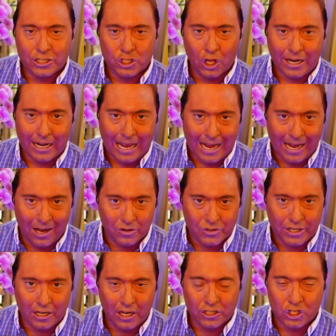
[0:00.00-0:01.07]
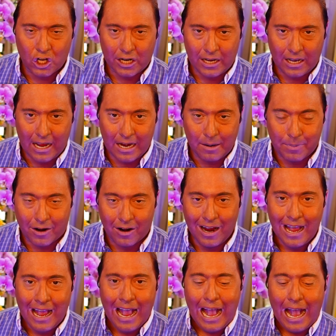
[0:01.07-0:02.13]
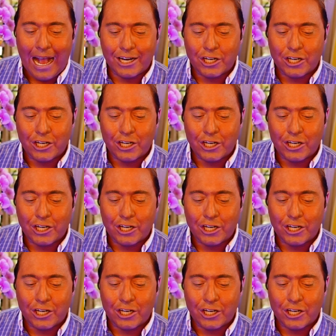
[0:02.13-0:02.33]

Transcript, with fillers: Let's look at housing. Let's look at labor.